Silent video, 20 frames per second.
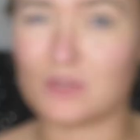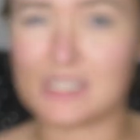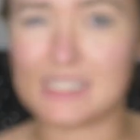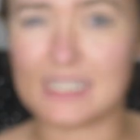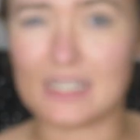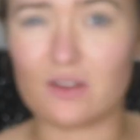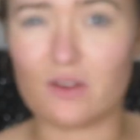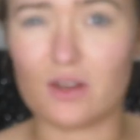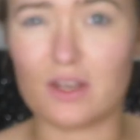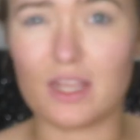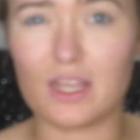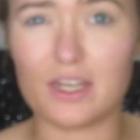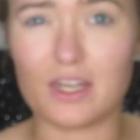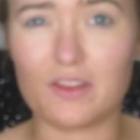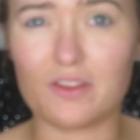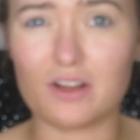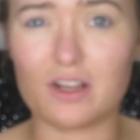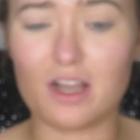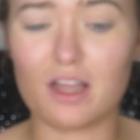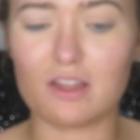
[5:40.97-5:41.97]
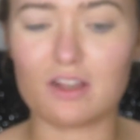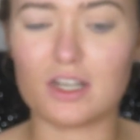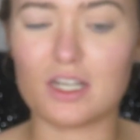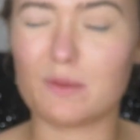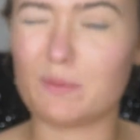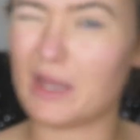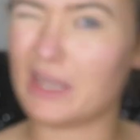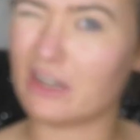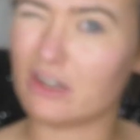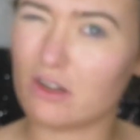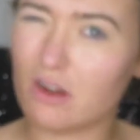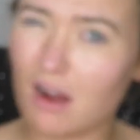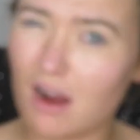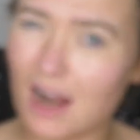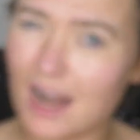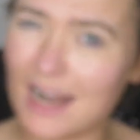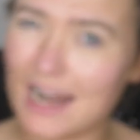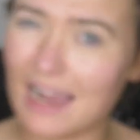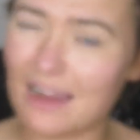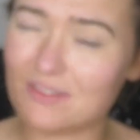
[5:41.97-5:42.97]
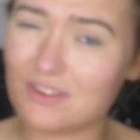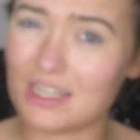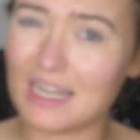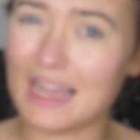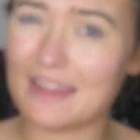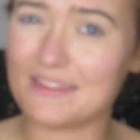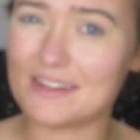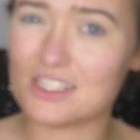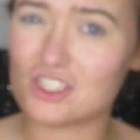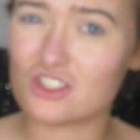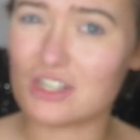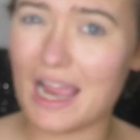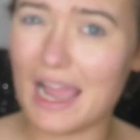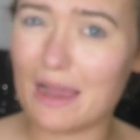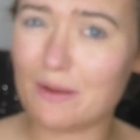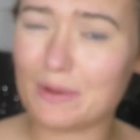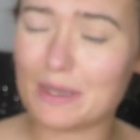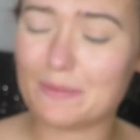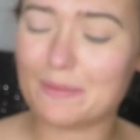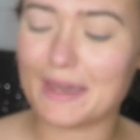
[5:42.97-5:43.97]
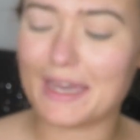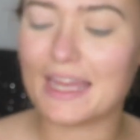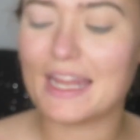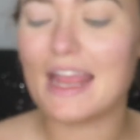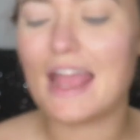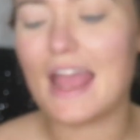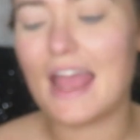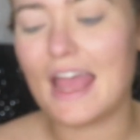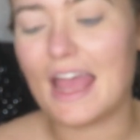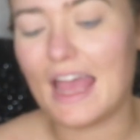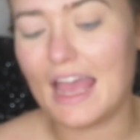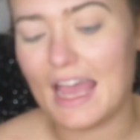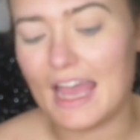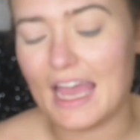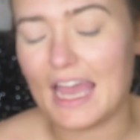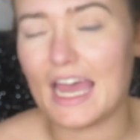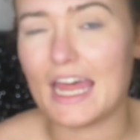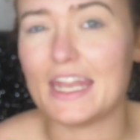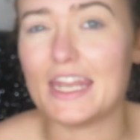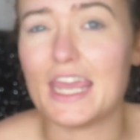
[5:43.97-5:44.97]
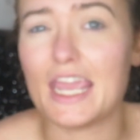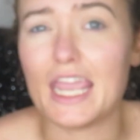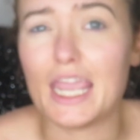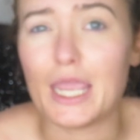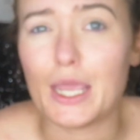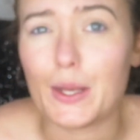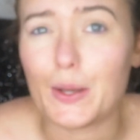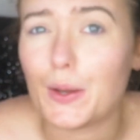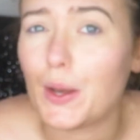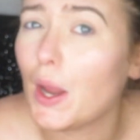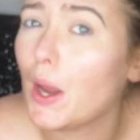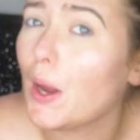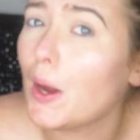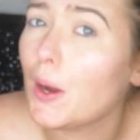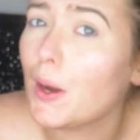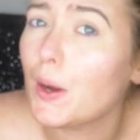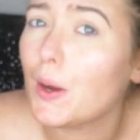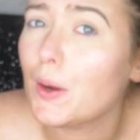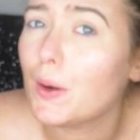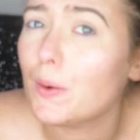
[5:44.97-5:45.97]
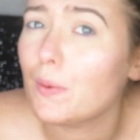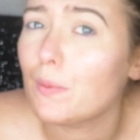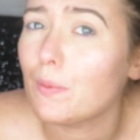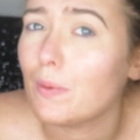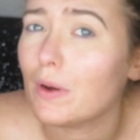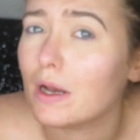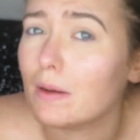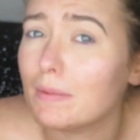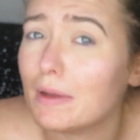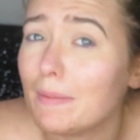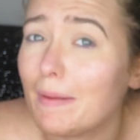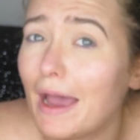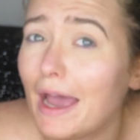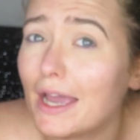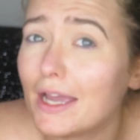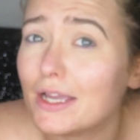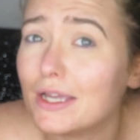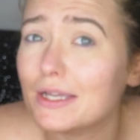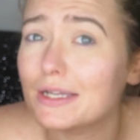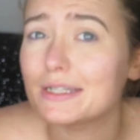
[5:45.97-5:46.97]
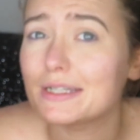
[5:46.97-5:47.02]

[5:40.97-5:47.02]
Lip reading: going to stick on another colour in about an hour after letting this dry a wee bit, and then we'll be back.